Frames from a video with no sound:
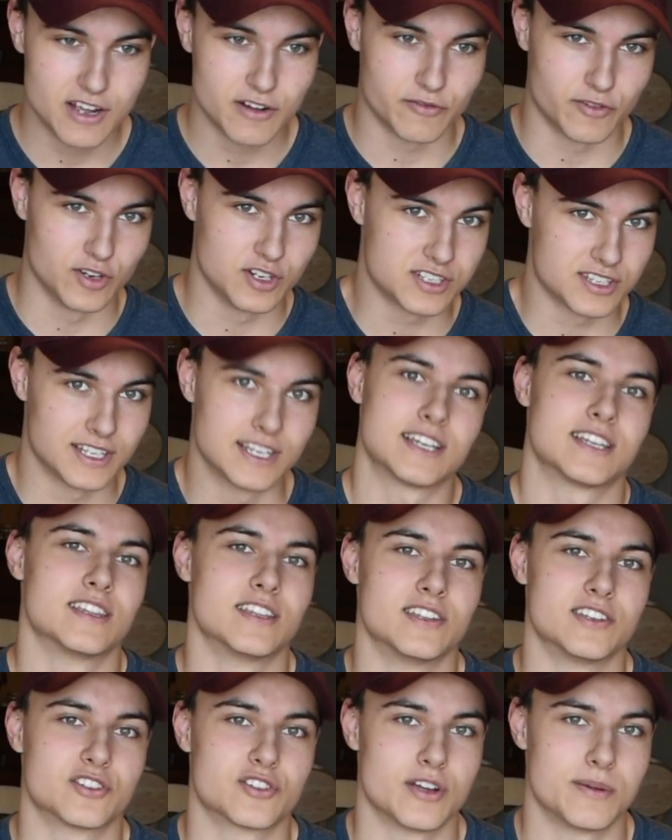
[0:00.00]
First link in
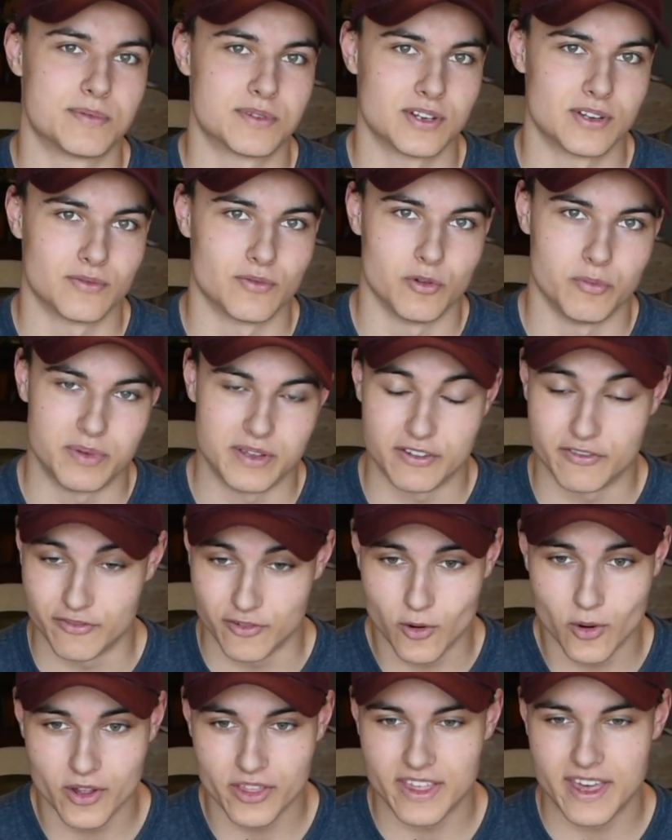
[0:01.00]
the description will be
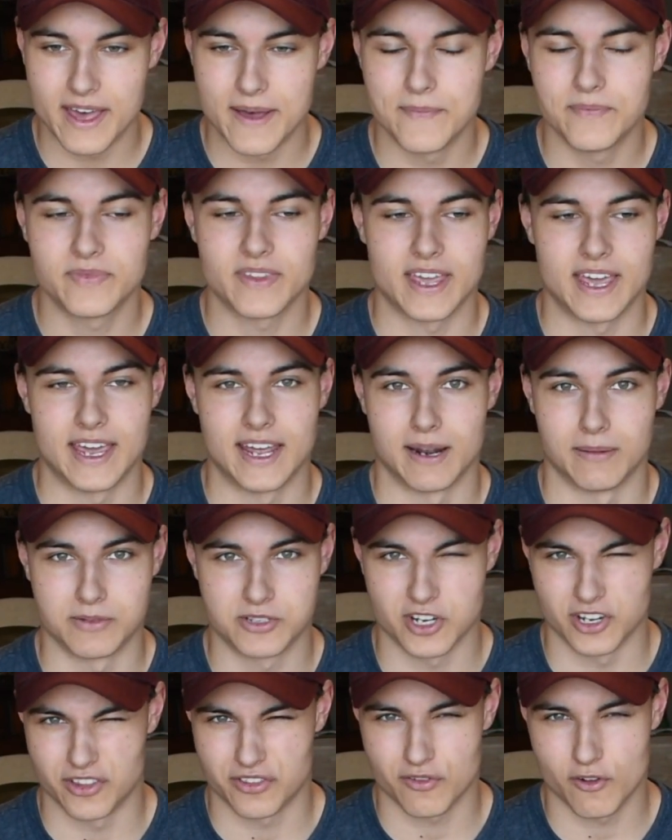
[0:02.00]
for them, and I'm
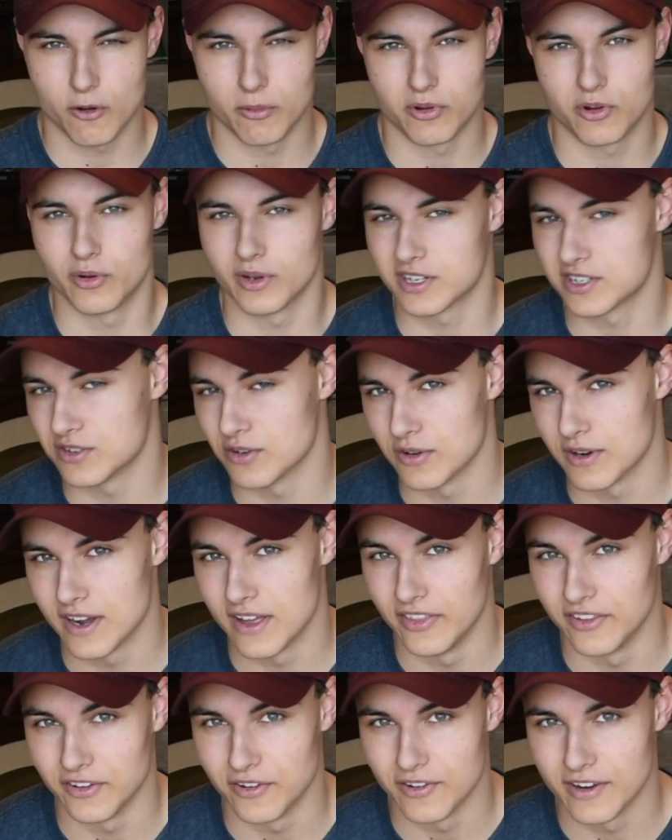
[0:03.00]
just gonna throw up a quick story
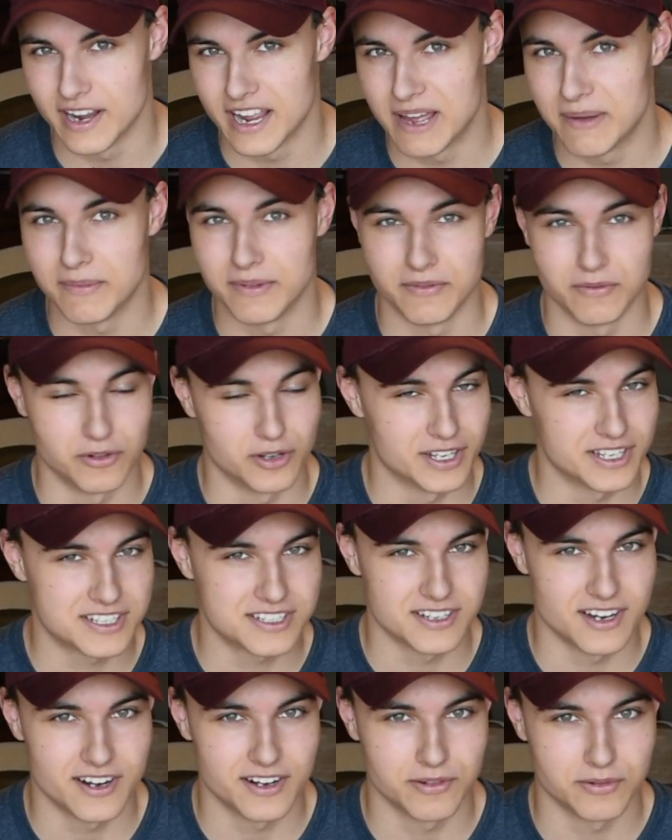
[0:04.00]
on the gram and we'll get
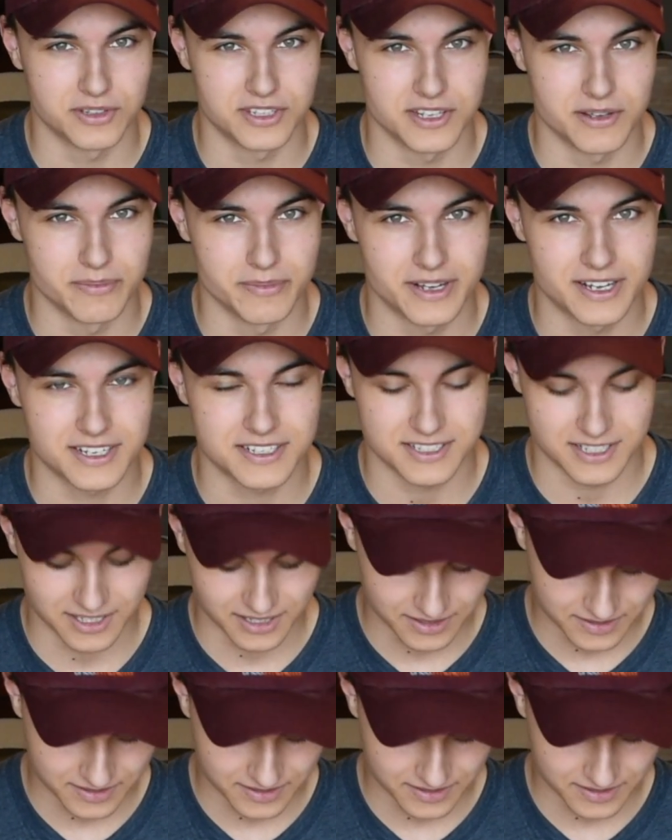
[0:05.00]
started with the unboxing.